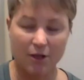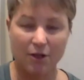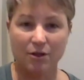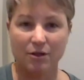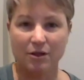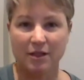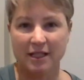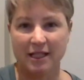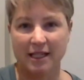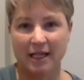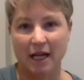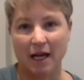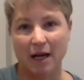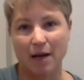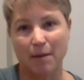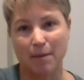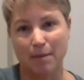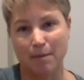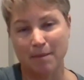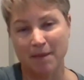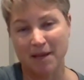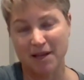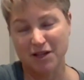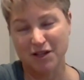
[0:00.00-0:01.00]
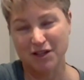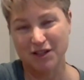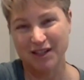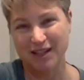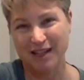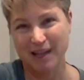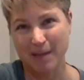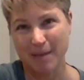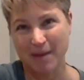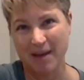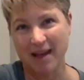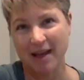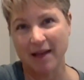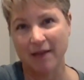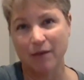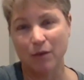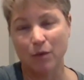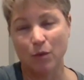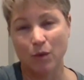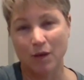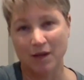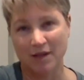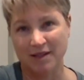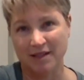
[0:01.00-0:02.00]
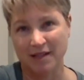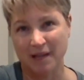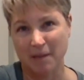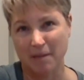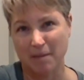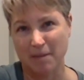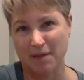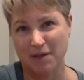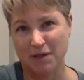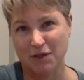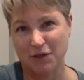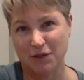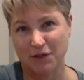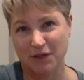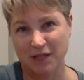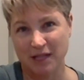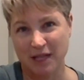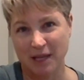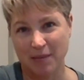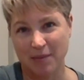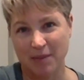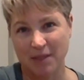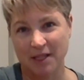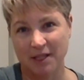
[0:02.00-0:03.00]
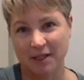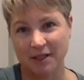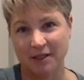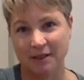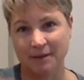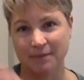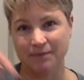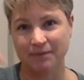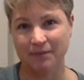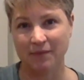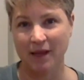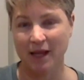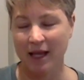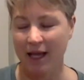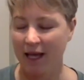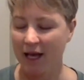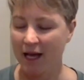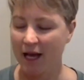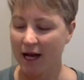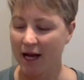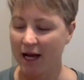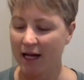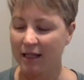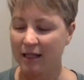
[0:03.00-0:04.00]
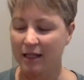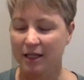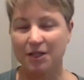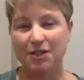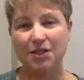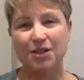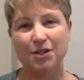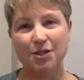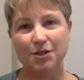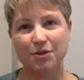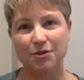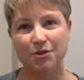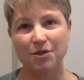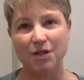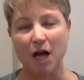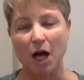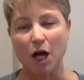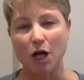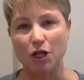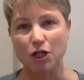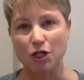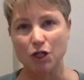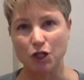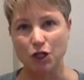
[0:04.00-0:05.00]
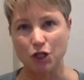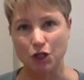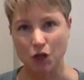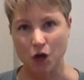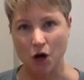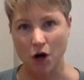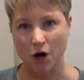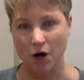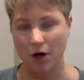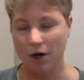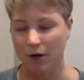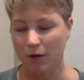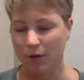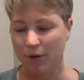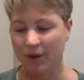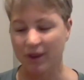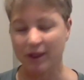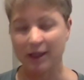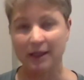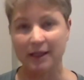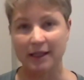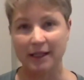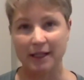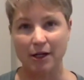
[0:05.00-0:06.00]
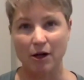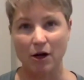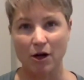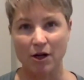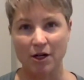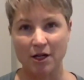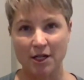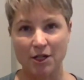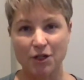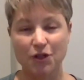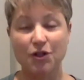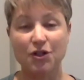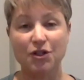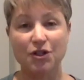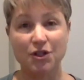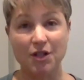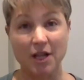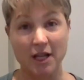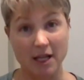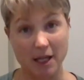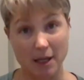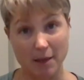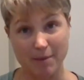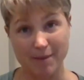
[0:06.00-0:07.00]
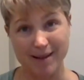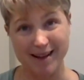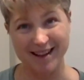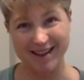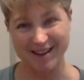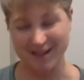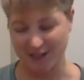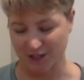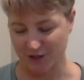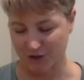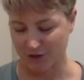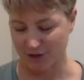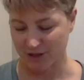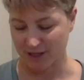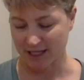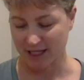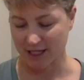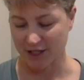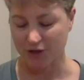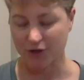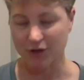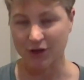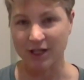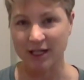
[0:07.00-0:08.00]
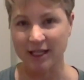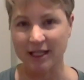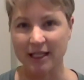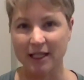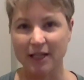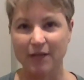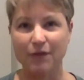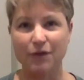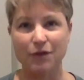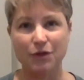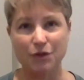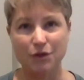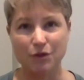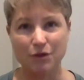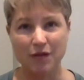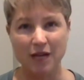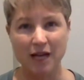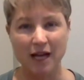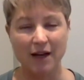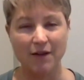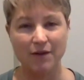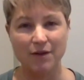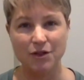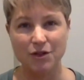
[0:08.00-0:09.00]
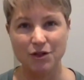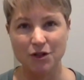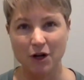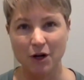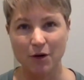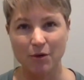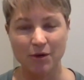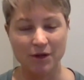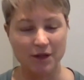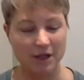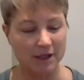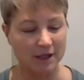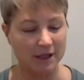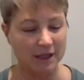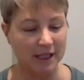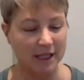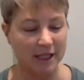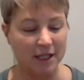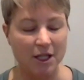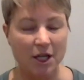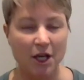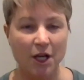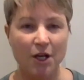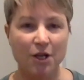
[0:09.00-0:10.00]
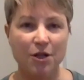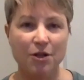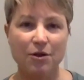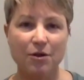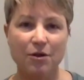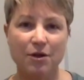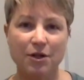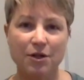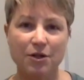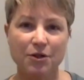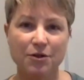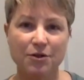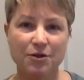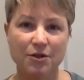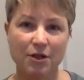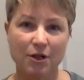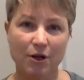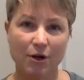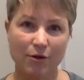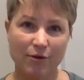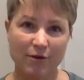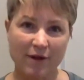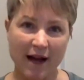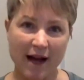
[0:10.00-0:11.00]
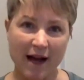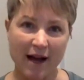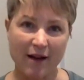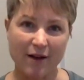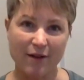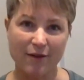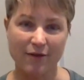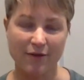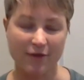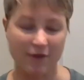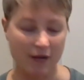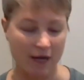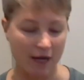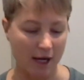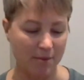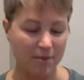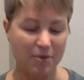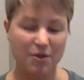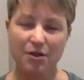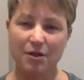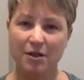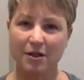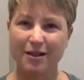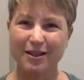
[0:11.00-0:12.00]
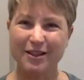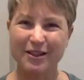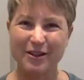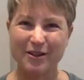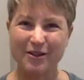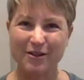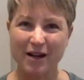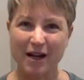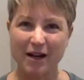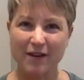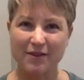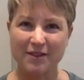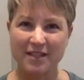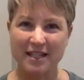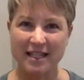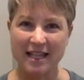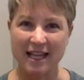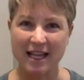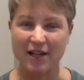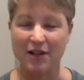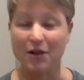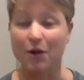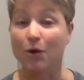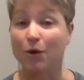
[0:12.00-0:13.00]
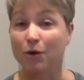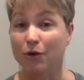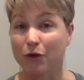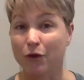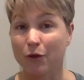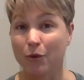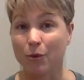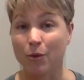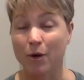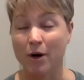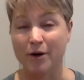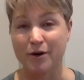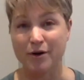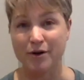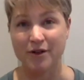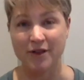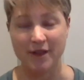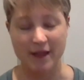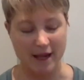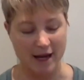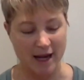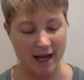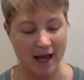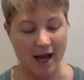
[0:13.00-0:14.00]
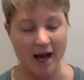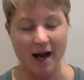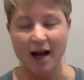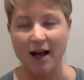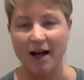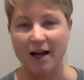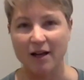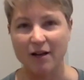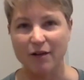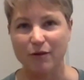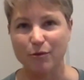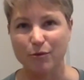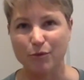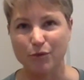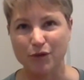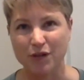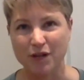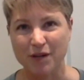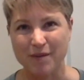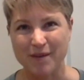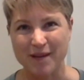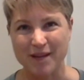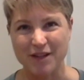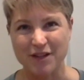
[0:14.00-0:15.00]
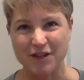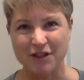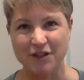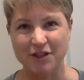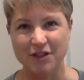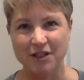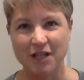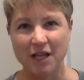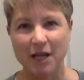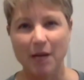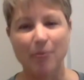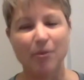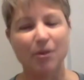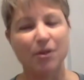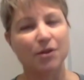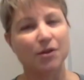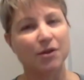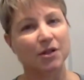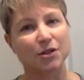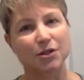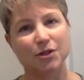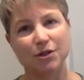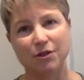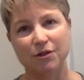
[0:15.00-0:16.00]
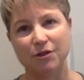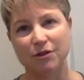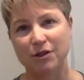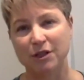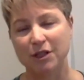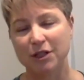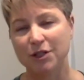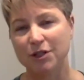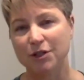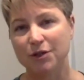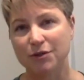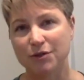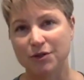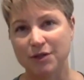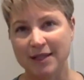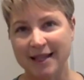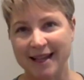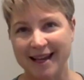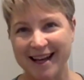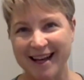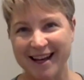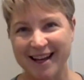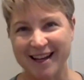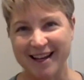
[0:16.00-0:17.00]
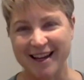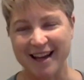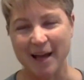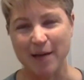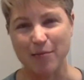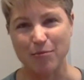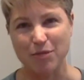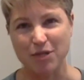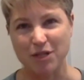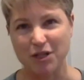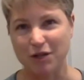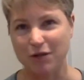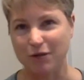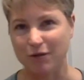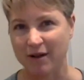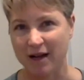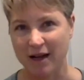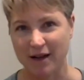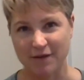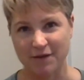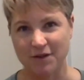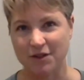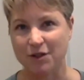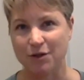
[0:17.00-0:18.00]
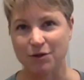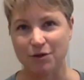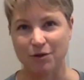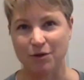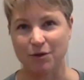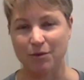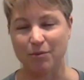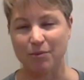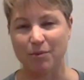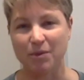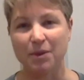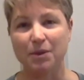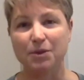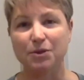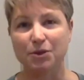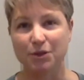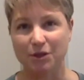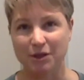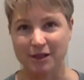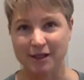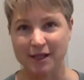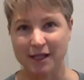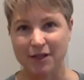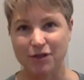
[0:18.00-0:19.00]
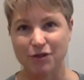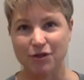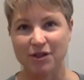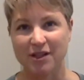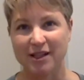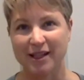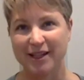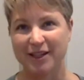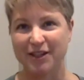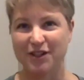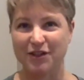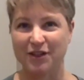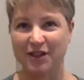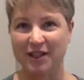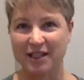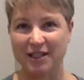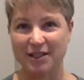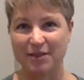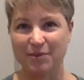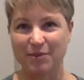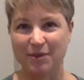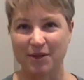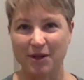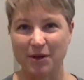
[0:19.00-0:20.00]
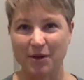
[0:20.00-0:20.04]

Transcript: You'll need a measuring cup. I have a 1 cup measuring cup here. I like to use a jar with a lid on it to shake up my electrolyte drink. If you don't have a jar with a lid, you can use a carafe. I'm using the carafe today to hold the water that I've pre-measured, but you can certainly use an empty carafe to build your electrolyte drink as we